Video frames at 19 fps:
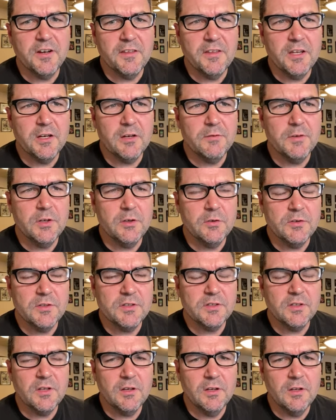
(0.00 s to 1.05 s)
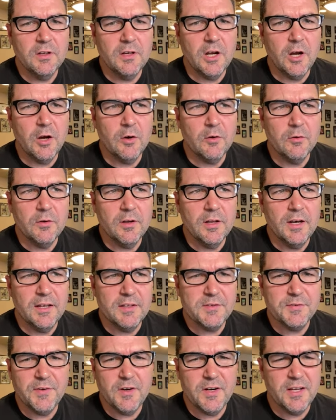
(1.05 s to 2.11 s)
The interviews, you know, and
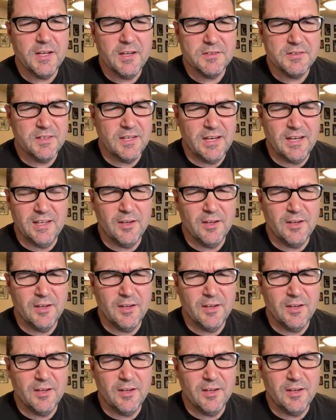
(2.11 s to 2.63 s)
it's funny because like,